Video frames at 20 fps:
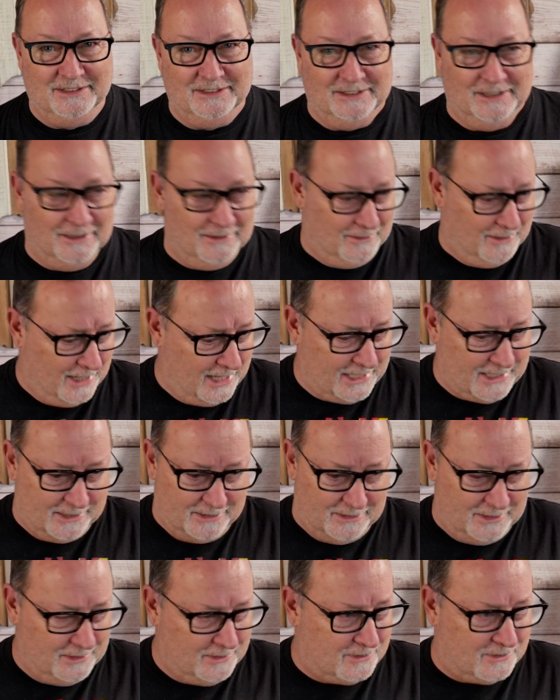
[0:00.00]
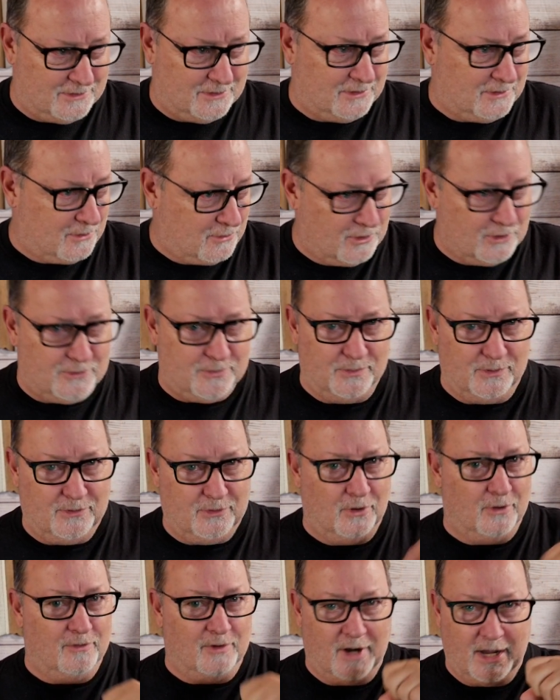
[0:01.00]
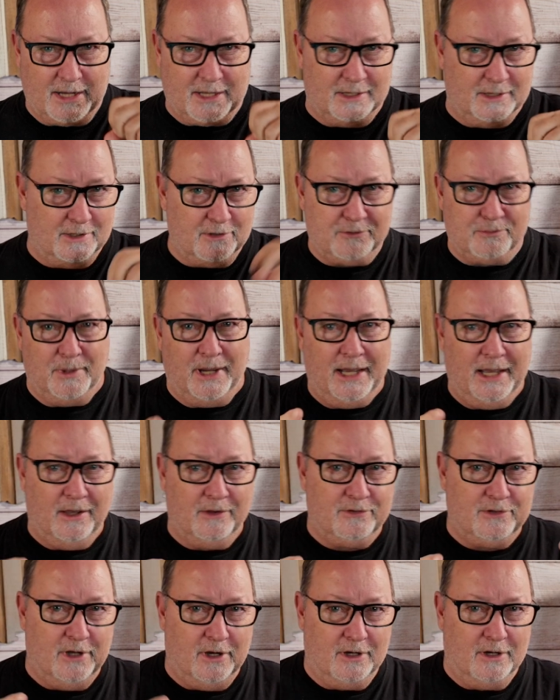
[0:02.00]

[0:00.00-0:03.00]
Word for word: Oh, it's Christmas is over. I can list my house now.